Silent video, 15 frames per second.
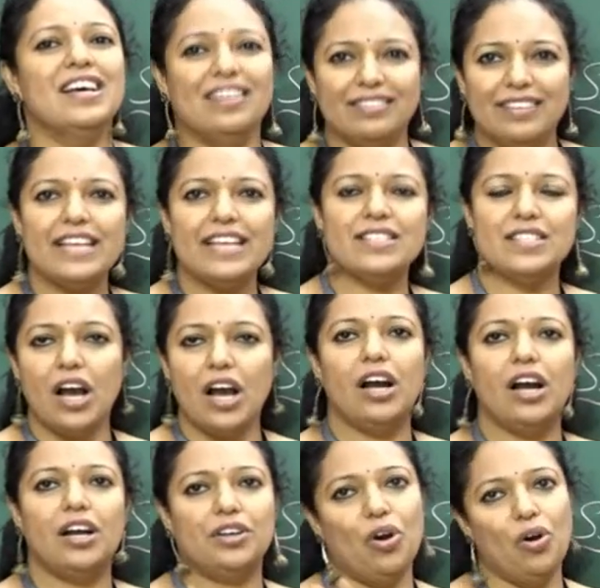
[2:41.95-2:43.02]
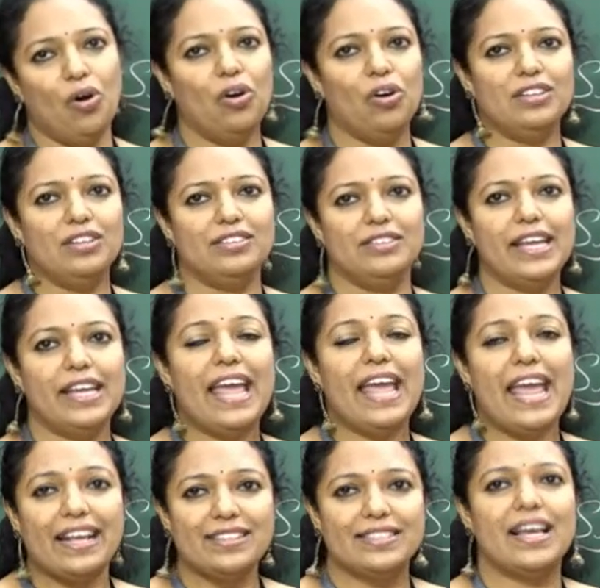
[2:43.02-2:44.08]
These are all the
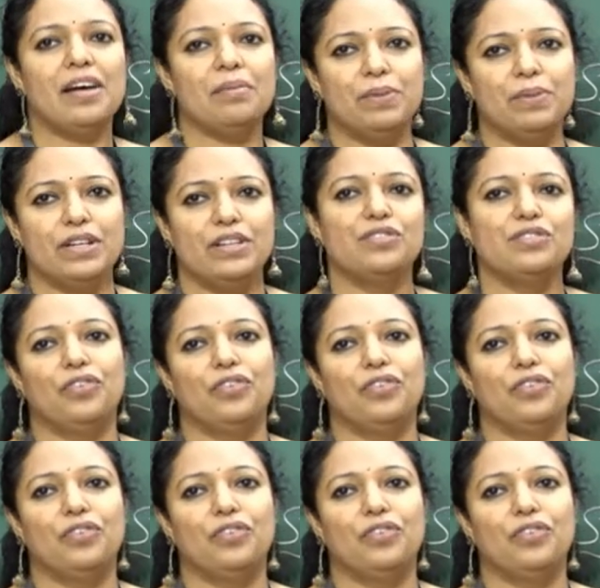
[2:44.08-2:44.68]
examples